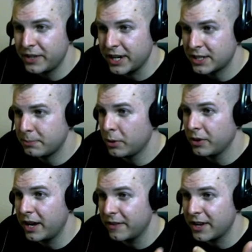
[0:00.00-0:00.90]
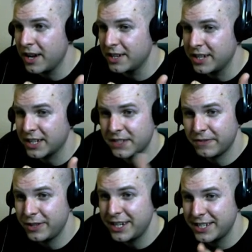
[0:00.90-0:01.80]
texts pulled out of context,
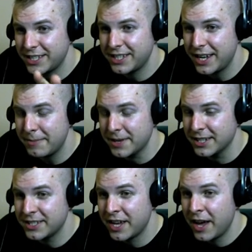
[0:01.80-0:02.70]
fleeting statements,